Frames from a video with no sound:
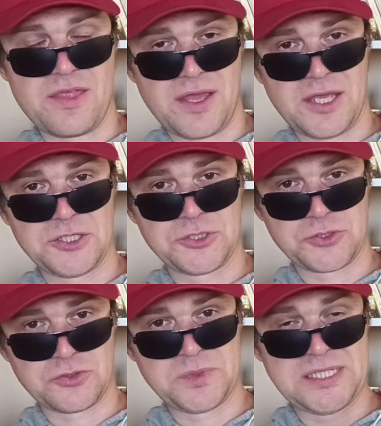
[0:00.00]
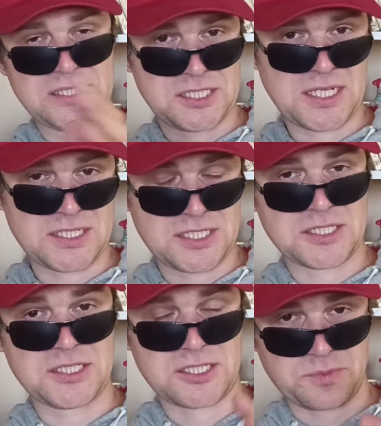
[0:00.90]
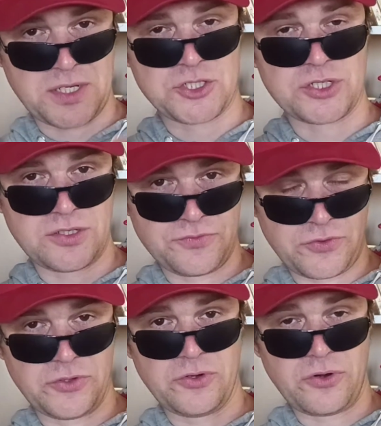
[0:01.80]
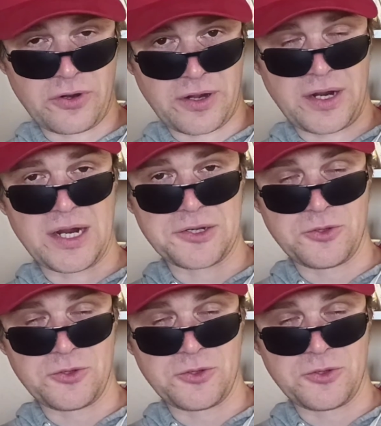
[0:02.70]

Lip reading: They should be intended especially for your car.